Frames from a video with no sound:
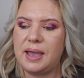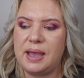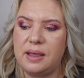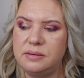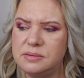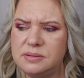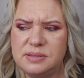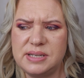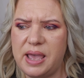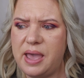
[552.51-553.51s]

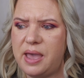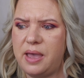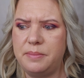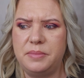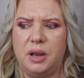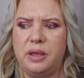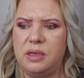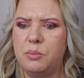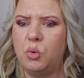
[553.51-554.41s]
and um, like a